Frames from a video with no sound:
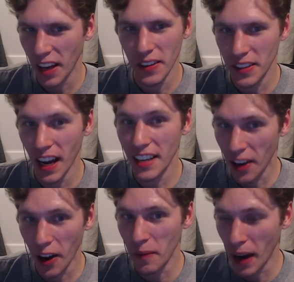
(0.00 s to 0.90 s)
you guys
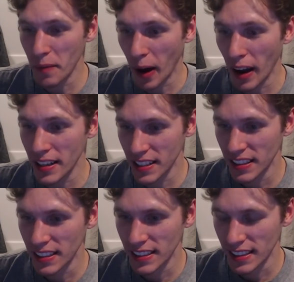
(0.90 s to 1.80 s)
are my boss.
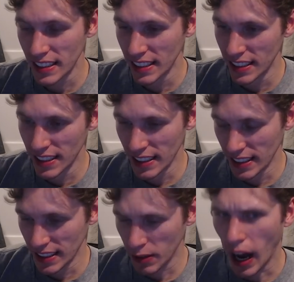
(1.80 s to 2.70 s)

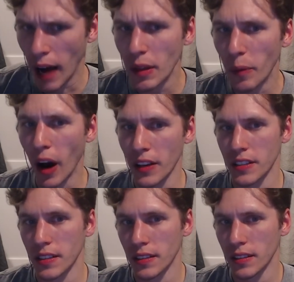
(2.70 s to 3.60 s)
Well, I'm the
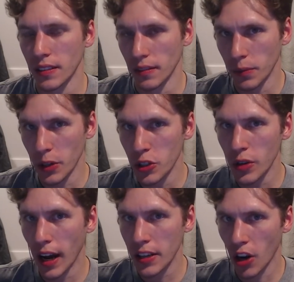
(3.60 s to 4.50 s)
boss, but you
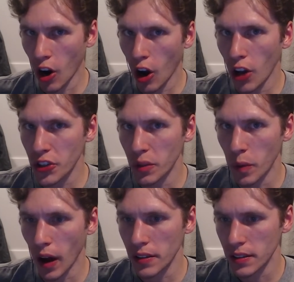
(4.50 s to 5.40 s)
guys are also the
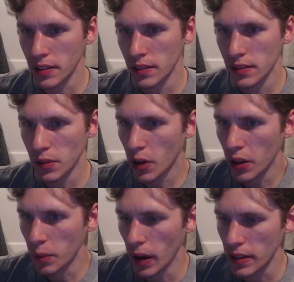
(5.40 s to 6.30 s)
boss. We're all the
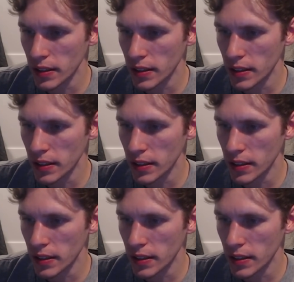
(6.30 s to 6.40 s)
boss.